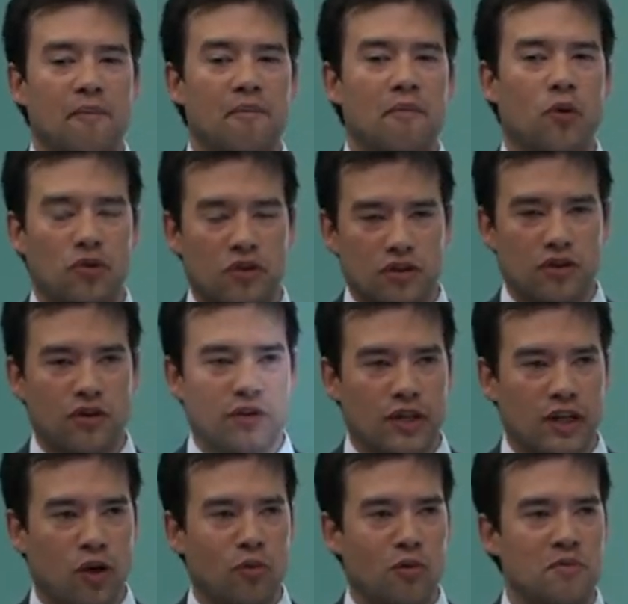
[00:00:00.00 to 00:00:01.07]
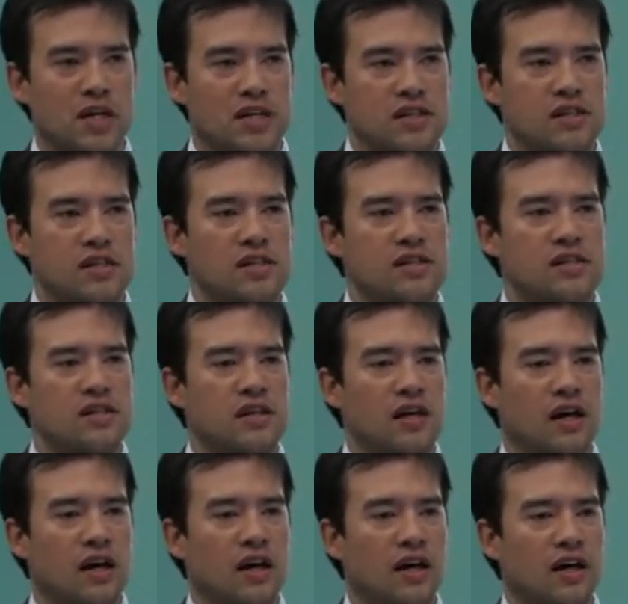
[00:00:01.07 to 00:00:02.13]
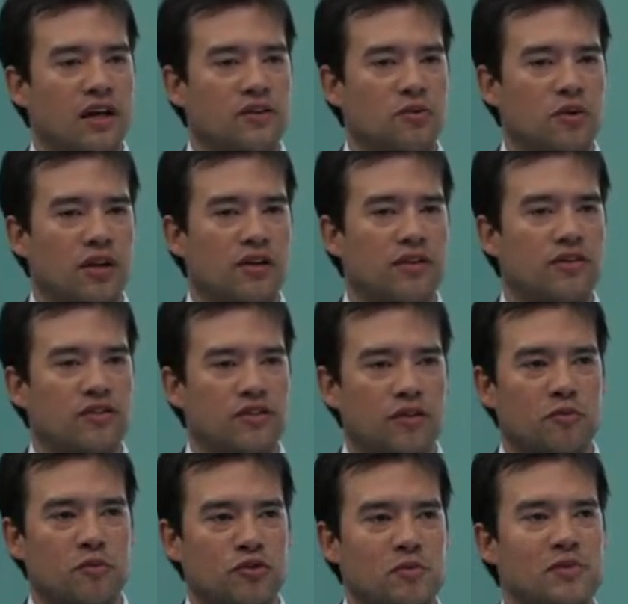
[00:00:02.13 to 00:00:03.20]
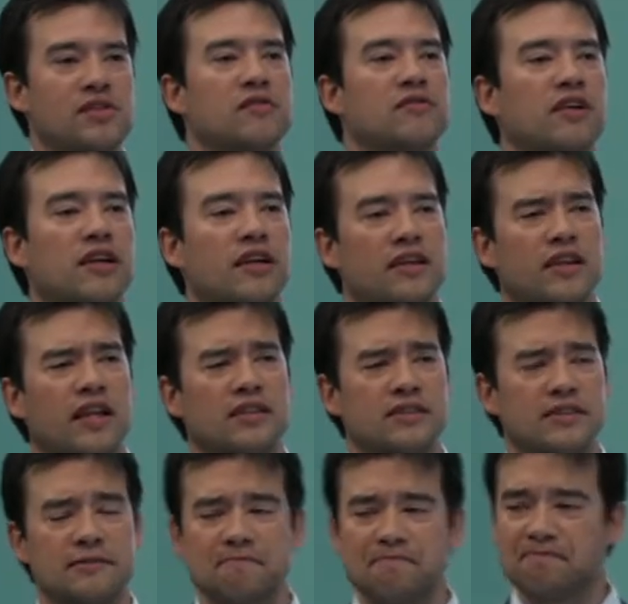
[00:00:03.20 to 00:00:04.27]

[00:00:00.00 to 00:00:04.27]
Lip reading: both on a global basis as well as sort of more specifically in London.